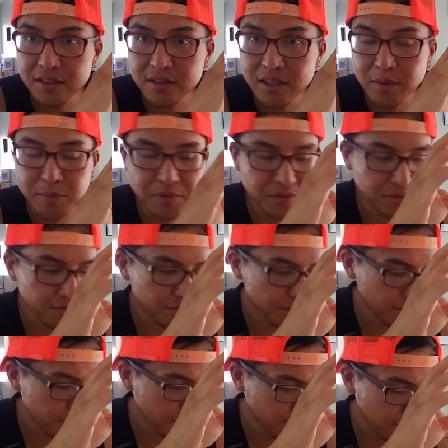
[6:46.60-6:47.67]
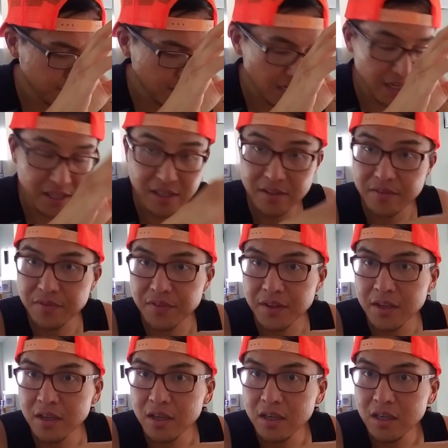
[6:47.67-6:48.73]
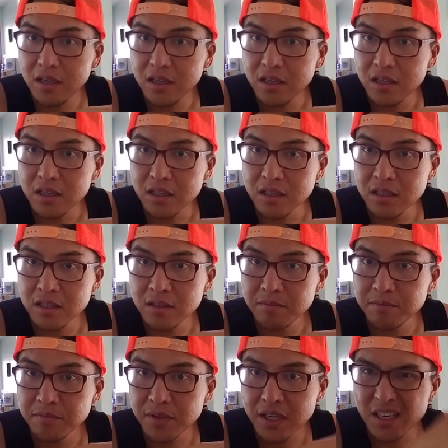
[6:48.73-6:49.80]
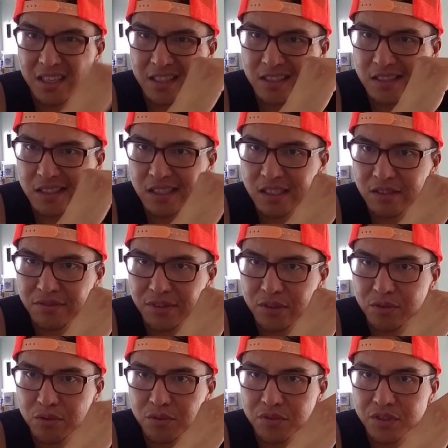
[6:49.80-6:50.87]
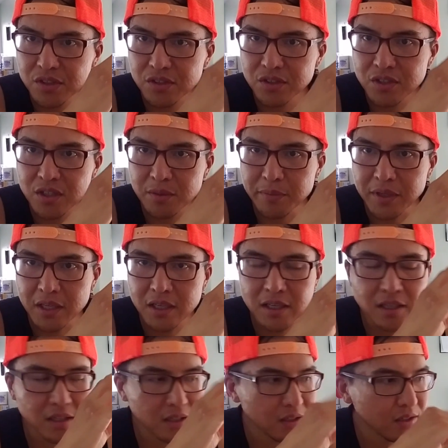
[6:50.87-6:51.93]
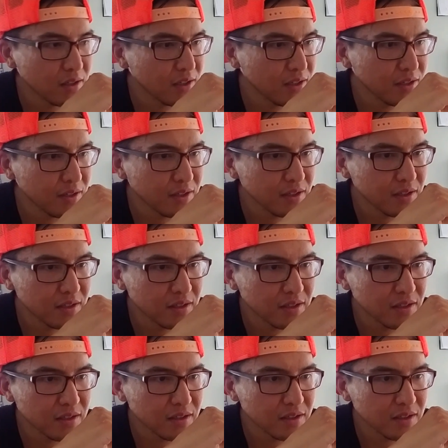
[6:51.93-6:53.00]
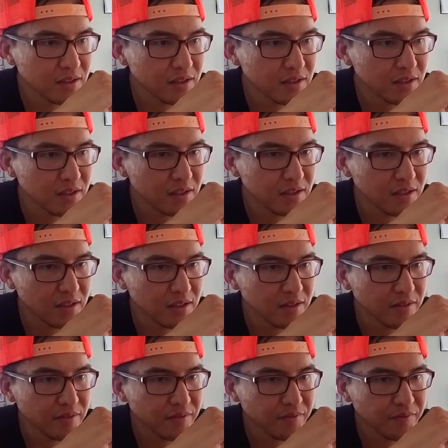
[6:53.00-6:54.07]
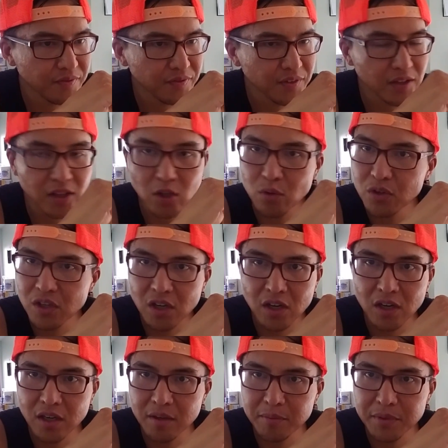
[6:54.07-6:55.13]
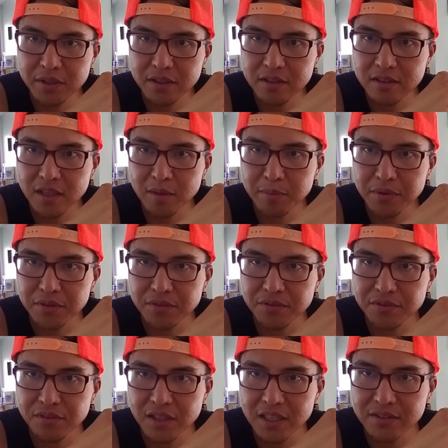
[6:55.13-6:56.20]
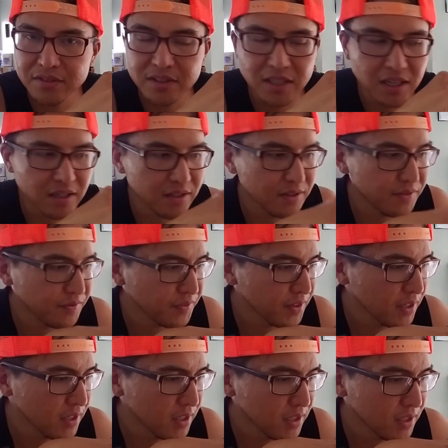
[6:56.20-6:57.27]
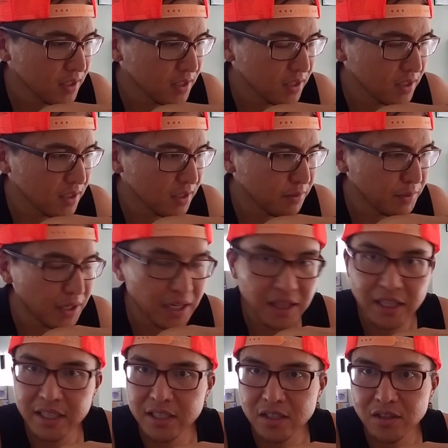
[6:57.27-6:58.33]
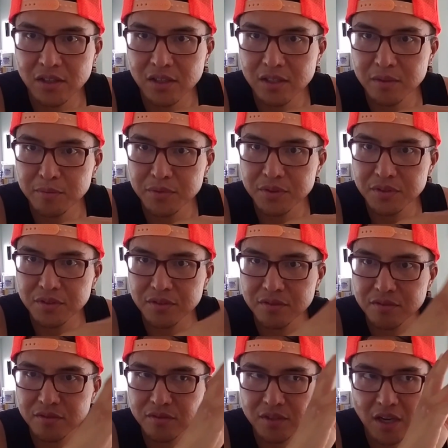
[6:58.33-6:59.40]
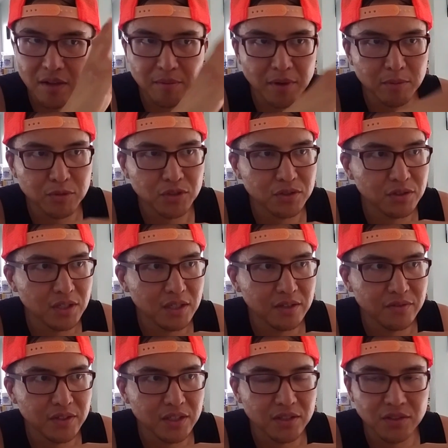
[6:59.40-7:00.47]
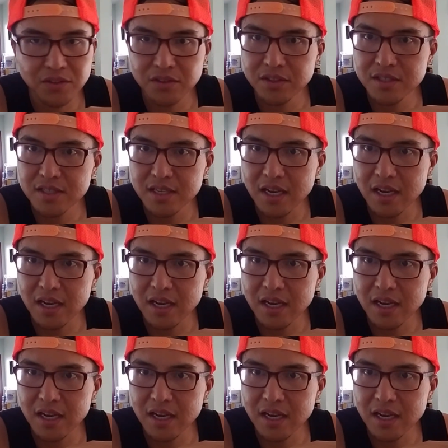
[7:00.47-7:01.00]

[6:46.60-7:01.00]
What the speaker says: type of diet, and I just kind of felt overall crummy on low carb type of lifestyle. I like carbs. I'm sure every endurance